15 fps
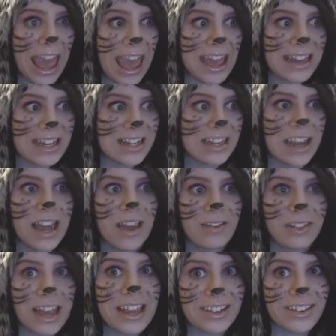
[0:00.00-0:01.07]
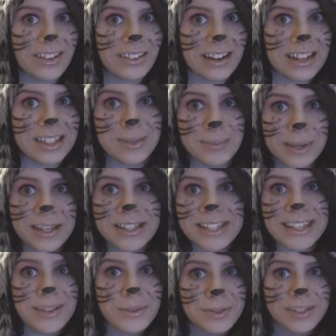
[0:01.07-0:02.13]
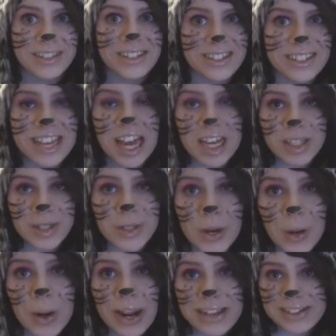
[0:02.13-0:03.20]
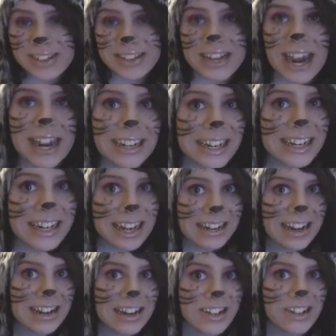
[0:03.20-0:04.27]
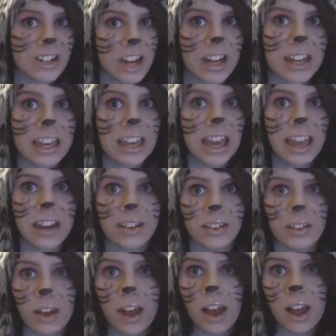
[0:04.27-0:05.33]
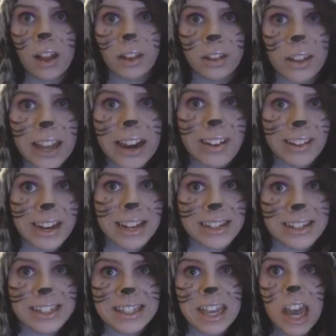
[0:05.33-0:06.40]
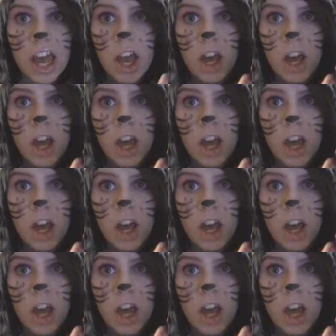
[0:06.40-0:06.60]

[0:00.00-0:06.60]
and thank goodness, because he was just so entertaining and energetic and hilarious.